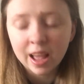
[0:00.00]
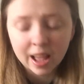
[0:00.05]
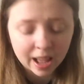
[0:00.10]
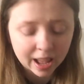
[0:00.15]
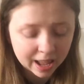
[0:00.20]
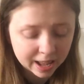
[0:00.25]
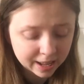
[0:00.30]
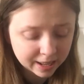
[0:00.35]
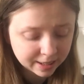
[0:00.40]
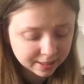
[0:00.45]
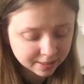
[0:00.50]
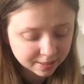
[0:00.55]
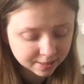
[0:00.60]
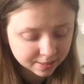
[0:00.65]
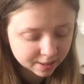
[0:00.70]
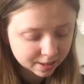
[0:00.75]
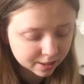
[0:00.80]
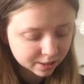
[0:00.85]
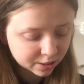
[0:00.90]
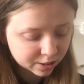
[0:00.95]
and
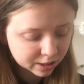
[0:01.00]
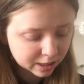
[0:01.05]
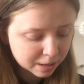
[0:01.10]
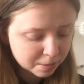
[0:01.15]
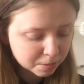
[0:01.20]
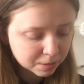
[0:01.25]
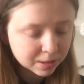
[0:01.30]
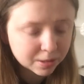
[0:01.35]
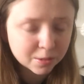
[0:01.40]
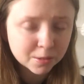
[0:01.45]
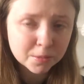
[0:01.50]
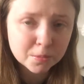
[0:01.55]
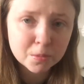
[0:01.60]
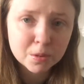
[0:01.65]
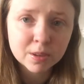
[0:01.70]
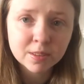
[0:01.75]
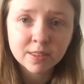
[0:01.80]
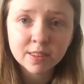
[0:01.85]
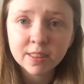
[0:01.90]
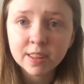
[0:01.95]
I've got a couple of different
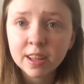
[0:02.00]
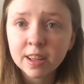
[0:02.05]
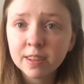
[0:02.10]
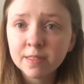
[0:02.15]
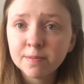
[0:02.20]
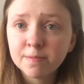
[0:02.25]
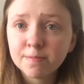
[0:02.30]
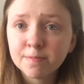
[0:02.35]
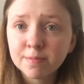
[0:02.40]
books in there.